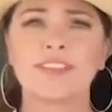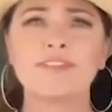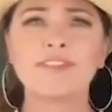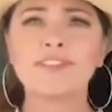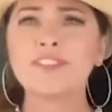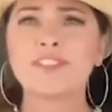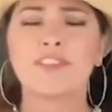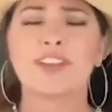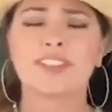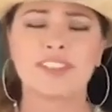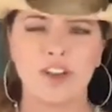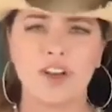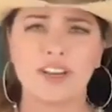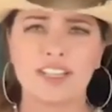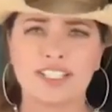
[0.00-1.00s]
First of all,
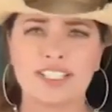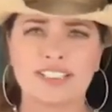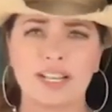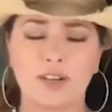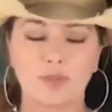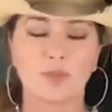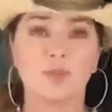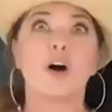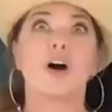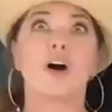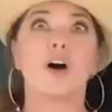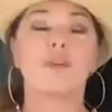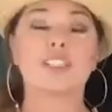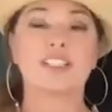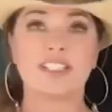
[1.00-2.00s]
sonically, it's like,
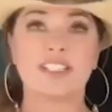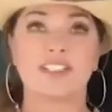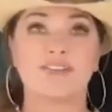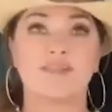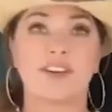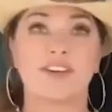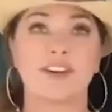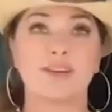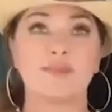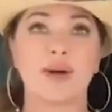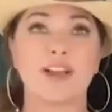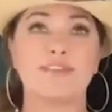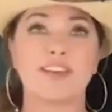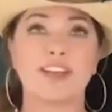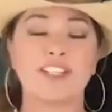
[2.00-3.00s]
whoa, this is very in
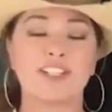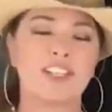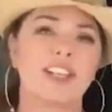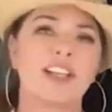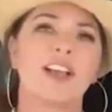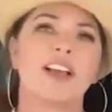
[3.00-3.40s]
my face.